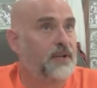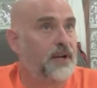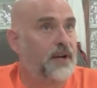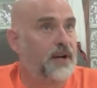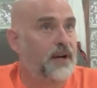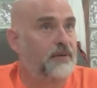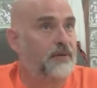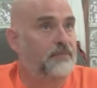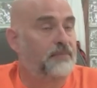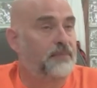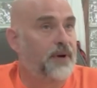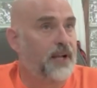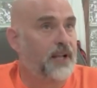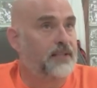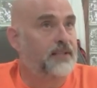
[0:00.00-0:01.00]

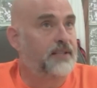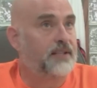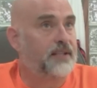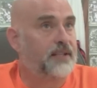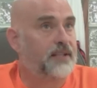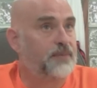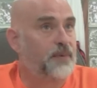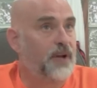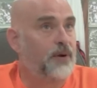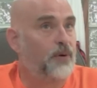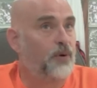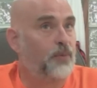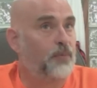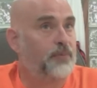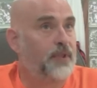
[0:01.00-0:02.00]
But it is my
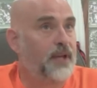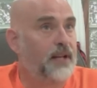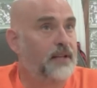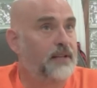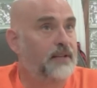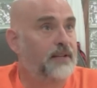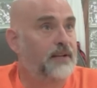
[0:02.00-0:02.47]
hope that